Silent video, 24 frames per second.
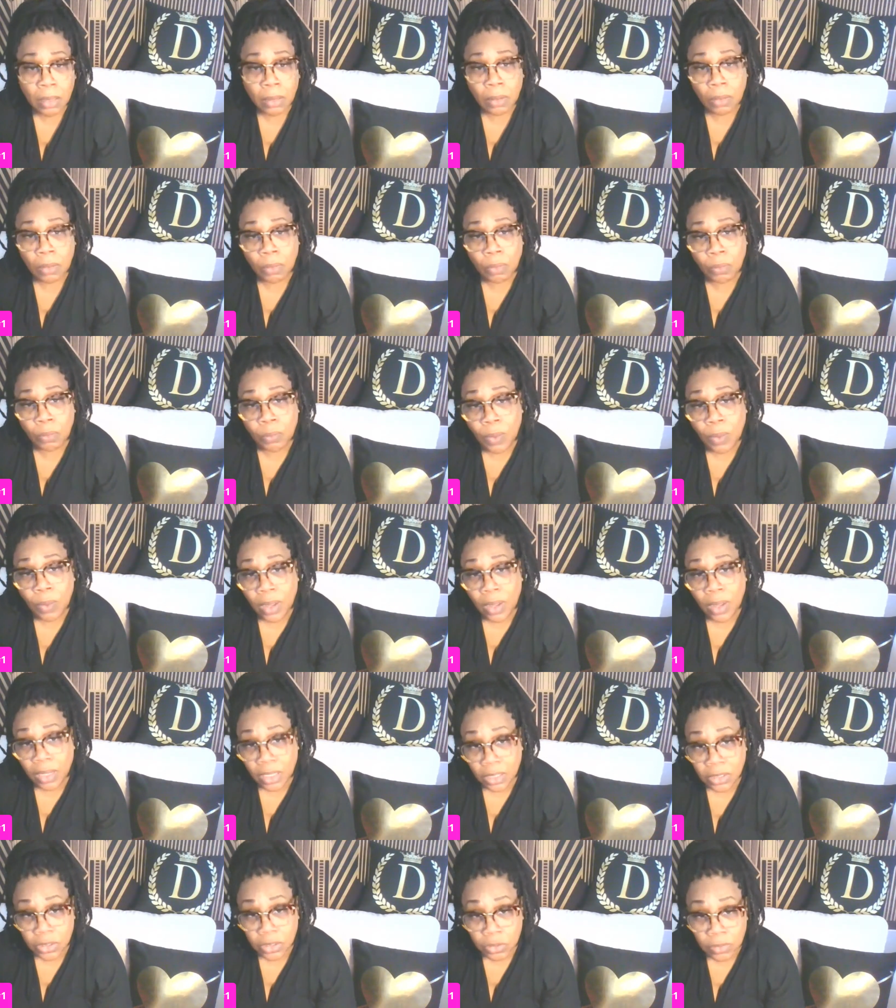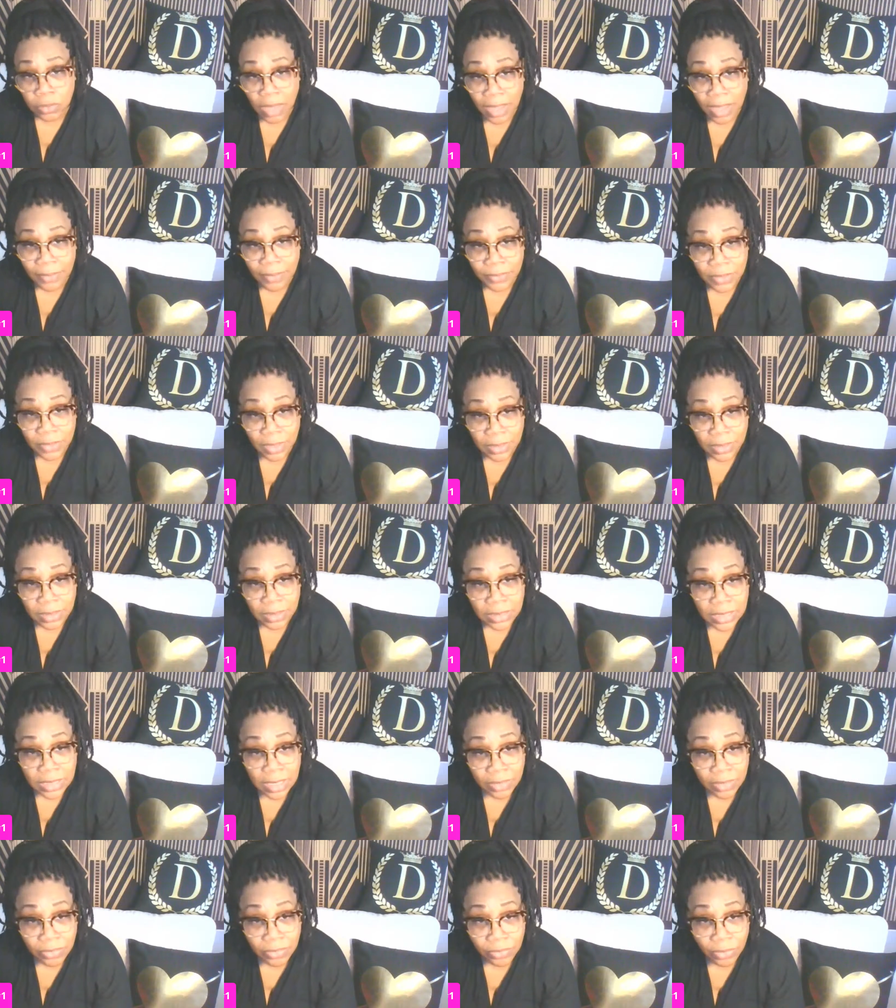what could you have done
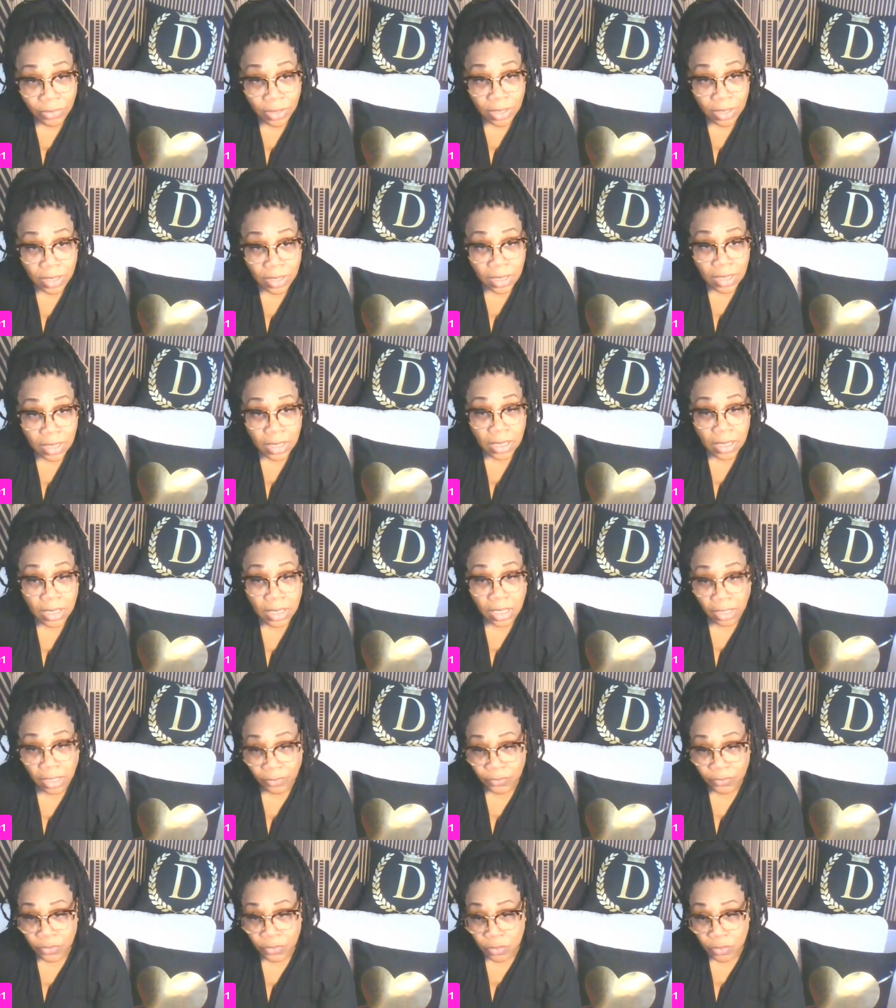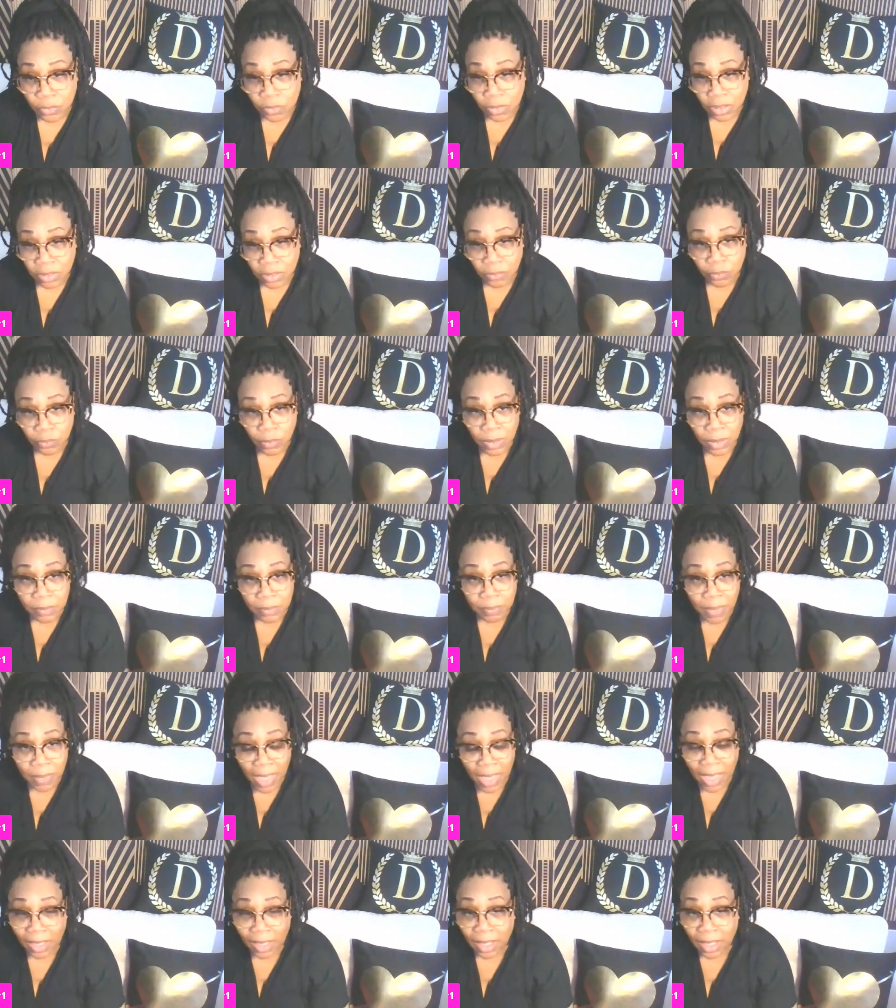different if you could have went back?